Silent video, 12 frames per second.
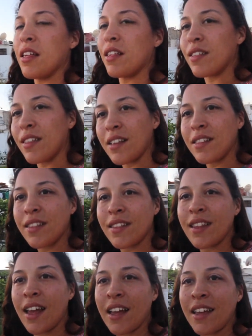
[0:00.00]

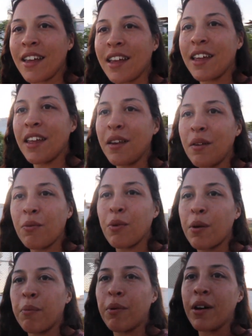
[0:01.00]
sunset in
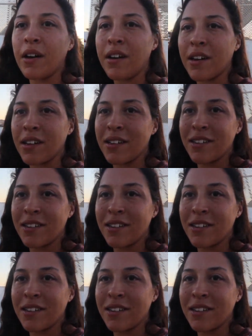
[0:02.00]
Rabat.